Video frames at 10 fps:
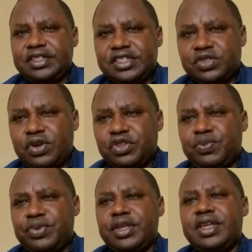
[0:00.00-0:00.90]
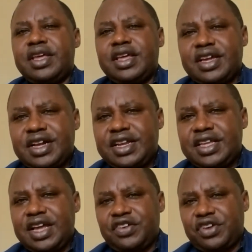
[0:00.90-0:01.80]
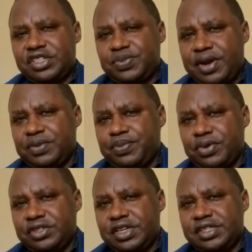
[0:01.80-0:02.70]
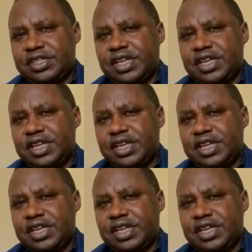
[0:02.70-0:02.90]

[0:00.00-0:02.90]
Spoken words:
It's going to be clear, transparent process,